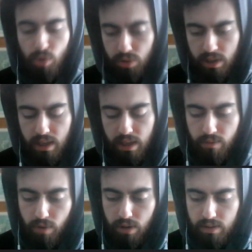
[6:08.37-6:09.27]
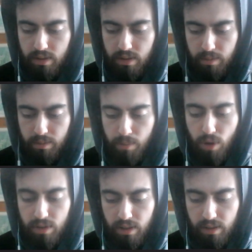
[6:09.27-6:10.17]
Hussein was
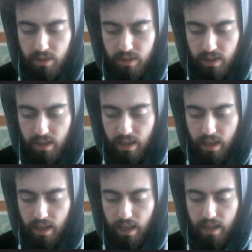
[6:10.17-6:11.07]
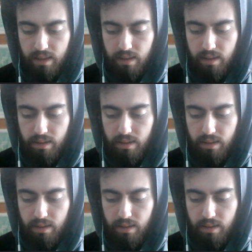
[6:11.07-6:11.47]
martyred and